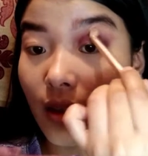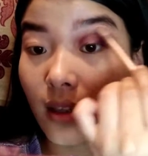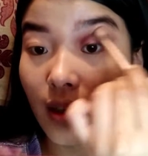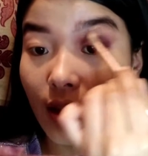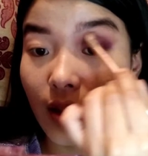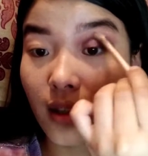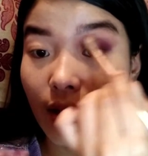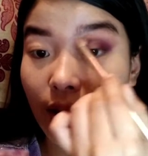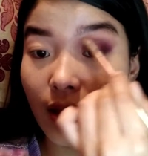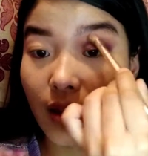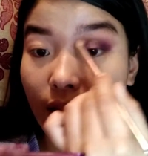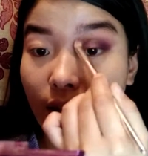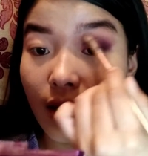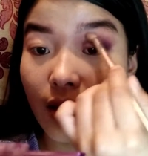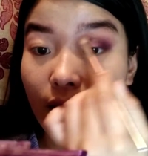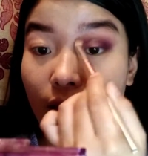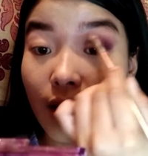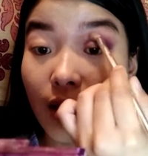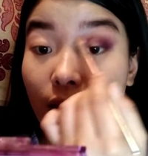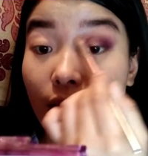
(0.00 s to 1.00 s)
Yeah.
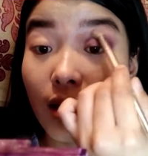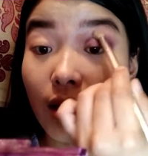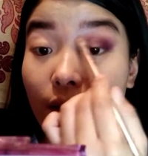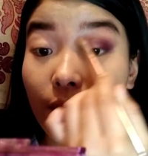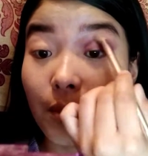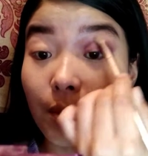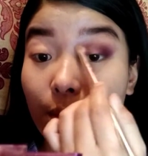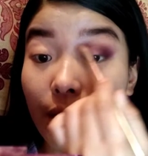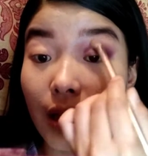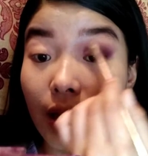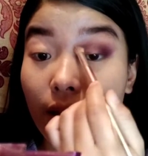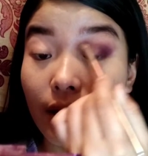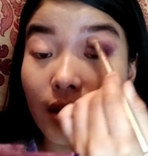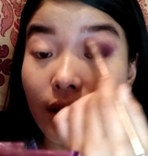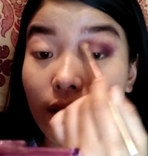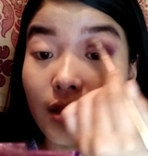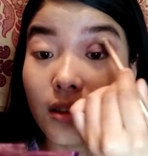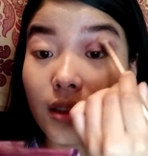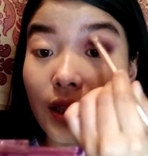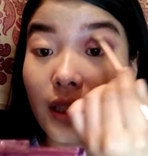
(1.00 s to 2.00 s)

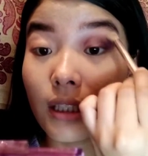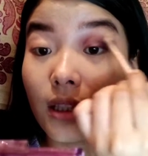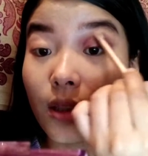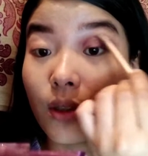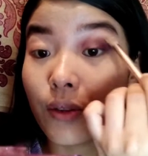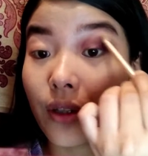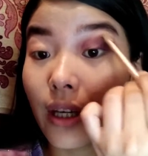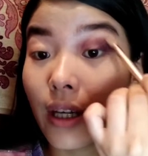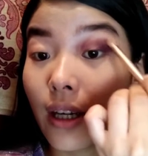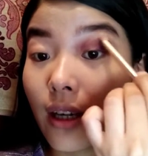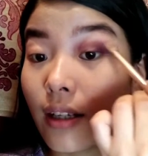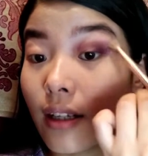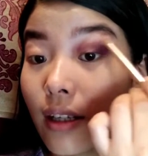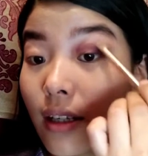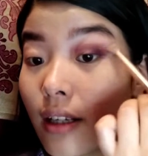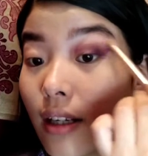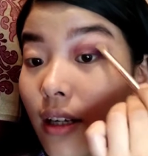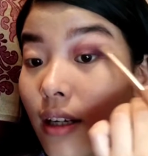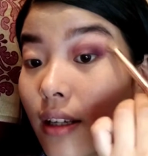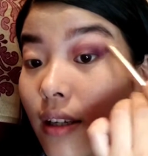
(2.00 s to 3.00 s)
Blend till you get
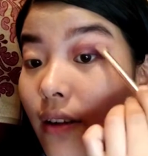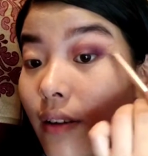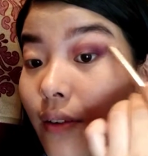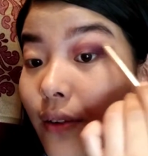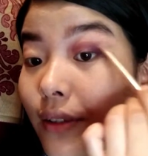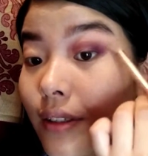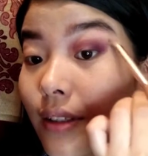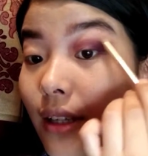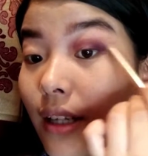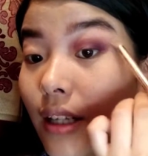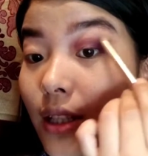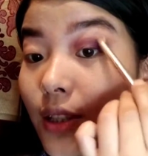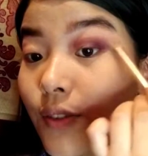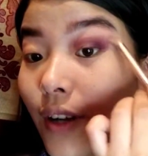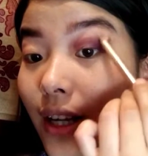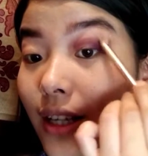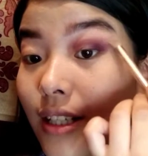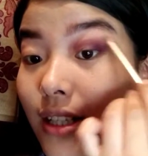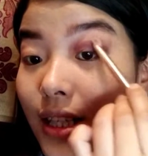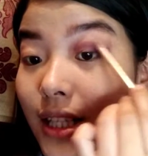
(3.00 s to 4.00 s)
a
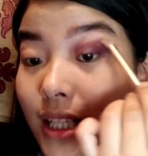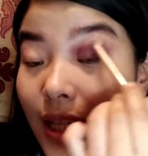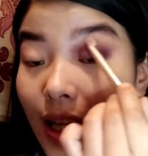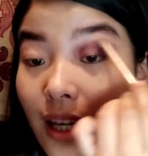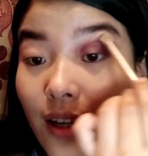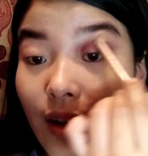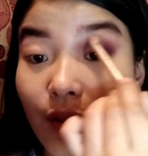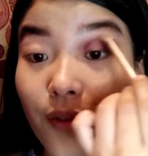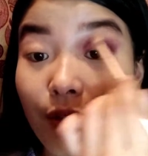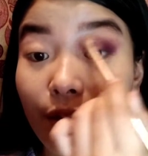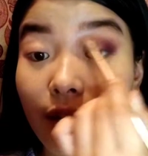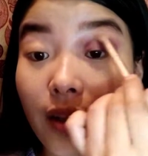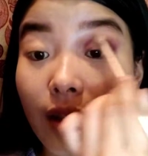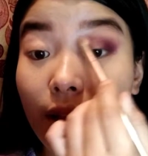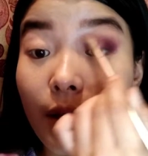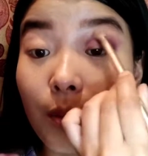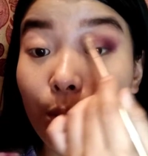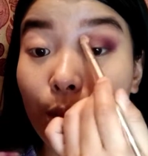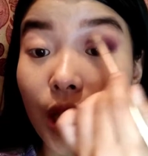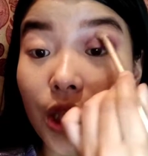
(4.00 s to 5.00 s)
satisfied shade of
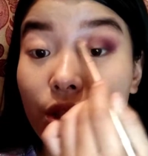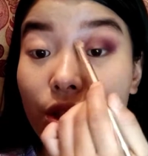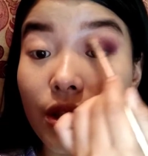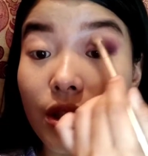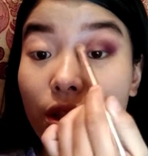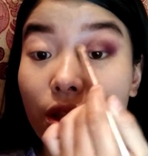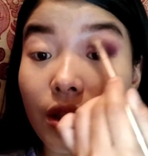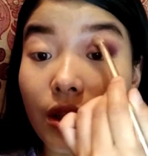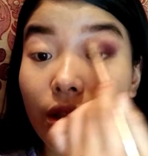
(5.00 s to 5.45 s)
peach.